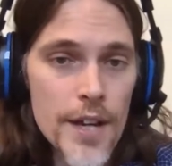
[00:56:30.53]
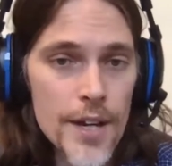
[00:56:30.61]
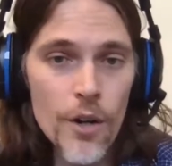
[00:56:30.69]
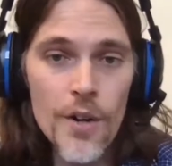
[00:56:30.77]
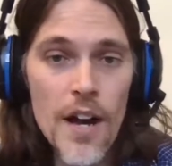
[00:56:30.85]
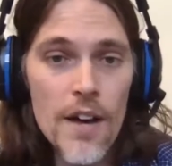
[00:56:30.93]
they
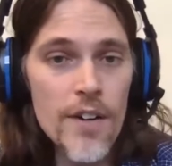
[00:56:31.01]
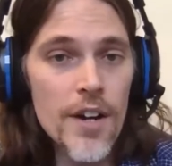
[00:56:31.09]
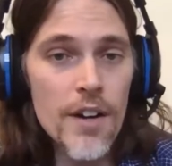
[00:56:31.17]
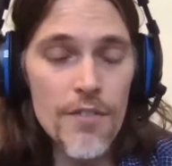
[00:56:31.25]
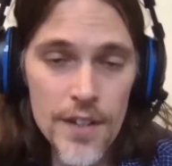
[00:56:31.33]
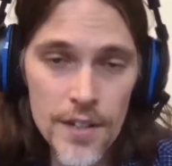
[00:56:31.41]
don't have
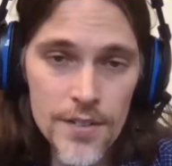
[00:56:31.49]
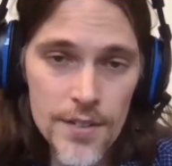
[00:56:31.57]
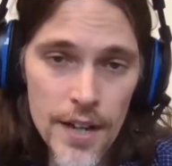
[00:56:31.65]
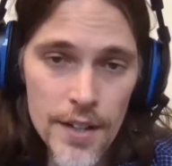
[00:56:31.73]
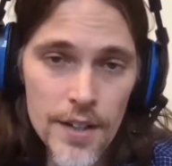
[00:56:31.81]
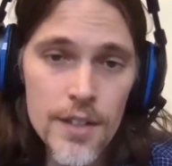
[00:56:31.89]
enough
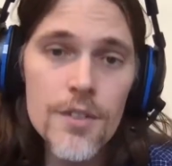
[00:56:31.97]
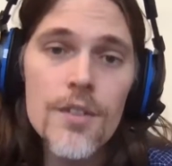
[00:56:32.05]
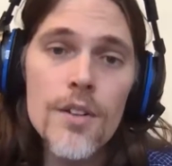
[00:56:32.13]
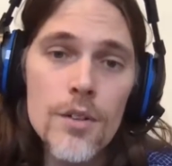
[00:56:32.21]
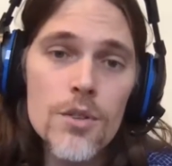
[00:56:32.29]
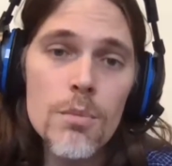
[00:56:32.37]
insight into
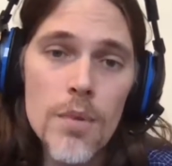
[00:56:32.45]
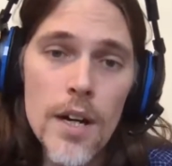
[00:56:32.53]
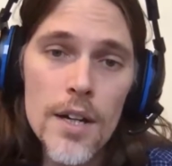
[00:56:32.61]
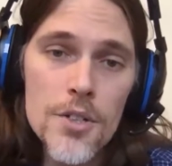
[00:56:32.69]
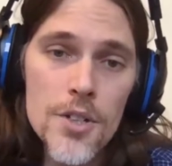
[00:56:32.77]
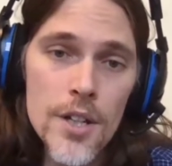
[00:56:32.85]
their supply
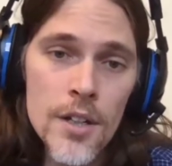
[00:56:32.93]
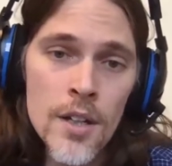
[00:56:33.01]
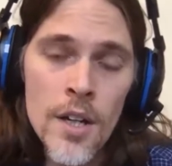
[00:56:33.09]
chain. Crazy,